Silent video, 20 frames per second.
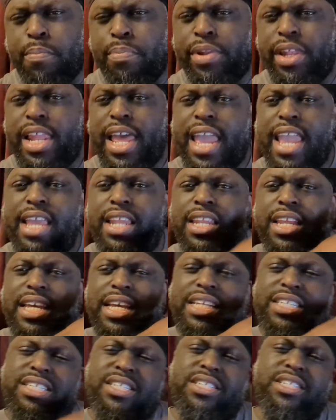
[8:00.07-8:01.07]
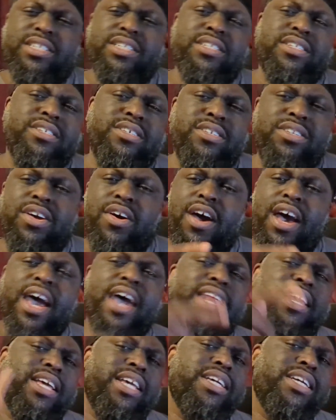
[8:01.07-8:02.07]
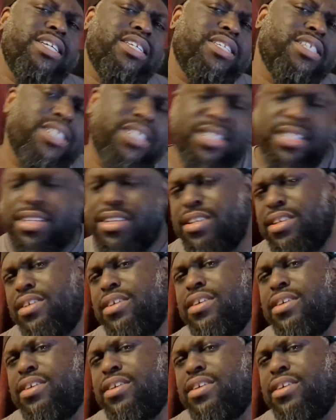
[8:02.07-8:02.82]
the playlist. You know how it is.